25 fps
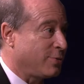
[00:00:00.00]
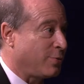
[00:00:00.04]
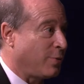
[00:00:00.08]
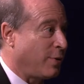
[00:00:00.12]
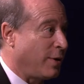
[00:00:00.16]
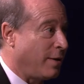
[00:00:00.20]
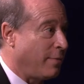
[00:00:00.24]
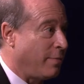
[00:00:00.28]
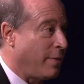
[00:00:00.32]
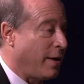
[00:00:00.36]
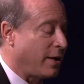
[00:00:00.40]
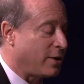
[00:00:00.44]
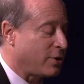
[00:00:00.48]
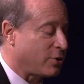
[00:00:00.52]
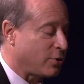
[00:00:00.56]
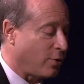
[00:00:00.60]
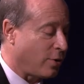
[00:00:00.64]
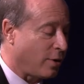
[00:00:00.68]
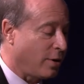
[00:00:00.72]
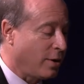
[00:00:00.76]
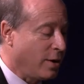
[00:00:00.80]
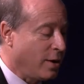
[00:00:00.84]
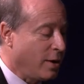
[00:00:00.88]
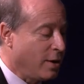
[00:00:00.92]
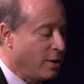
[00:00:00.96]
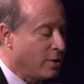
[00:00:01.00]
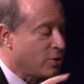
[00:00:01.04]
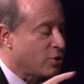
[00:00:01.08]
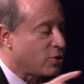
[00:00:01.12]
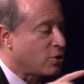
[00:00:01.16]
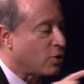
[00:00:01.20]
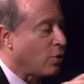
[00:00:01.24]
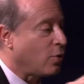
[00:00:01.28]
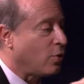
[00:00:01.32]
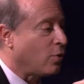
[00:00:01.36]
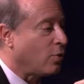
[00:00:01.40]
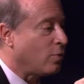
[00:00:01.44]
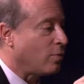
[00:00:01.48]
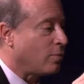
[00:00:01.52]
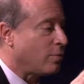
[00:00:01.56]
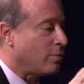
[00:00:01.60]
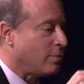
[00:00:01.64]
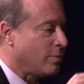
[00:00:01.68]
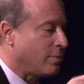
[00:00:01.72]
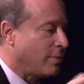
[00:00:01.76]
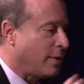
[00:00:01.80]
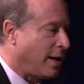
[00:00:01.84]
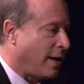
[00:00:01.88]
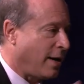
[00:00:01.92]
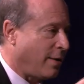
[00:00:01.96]
want to make sure. So
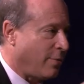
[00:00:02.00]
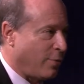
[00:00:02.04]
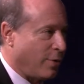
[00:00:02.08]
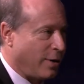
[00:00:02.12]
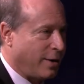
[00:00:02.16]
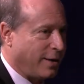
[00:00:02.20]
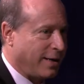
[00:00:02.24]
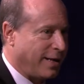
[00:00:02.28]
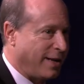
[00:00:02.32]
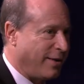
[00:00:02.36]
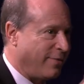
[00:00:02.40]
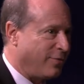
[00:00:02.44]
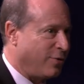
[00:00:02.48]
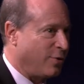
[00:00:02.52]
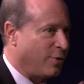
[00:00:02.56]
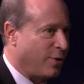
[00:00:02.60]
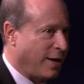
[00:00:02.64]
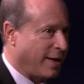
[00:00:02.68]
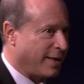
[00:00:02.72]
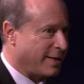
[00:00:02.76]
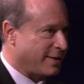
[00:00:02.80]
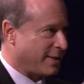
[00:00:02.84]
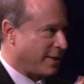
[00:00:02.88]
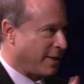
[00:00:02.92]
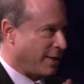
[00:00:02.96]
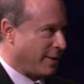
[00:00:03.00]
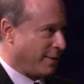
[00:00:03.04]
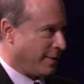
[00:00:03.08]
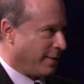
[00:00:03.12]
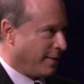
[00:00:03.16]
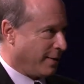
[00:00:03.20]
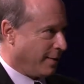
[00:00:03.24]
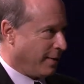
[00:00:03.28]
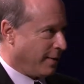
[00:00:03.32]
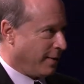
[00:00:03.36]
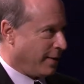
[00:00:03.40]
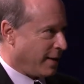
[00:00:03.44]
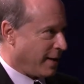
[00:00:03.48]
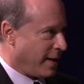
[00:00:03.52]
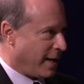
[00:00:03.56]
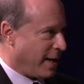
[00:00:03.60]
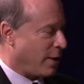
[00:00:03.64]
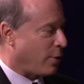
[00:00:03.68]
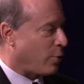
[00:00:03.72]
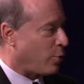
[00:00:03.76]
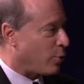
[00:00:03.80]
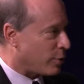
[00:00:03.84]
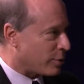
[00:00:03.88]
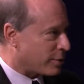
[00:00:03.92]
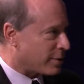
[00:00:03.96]
I want to give you guys mm-hmm.
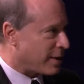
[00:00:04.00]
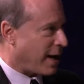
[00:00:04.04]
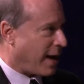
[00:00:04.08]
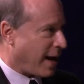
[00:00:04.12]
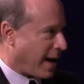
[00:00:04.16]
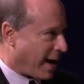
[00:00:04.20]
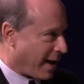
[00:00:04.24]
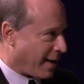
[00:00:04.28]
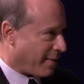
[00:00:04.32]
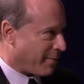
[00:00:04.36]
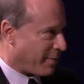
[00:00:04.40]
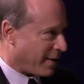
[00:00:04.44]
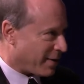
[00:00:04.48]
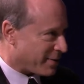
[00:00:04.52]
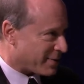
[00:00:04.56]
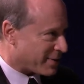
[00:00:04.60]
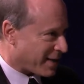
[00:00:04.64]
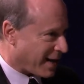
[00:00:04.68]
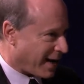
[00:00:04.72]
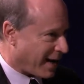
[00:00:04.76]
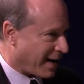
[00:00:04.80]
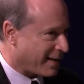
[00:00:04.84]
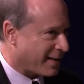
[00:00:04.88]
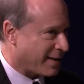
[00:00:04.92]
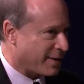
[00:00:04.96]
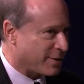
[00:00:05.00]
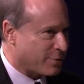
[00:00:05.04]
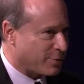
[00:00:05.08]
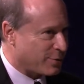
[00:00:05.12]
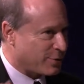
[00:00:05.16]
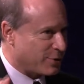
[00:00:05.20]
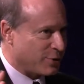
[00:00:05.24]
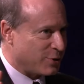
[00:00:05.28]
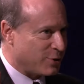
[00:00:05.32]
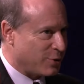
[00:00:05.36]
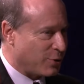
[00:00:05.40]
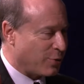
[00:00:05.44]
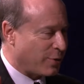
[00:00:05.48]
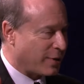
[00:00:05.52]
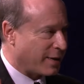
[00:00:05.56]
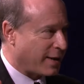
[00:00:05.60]
equal time. How's that? That's what you do in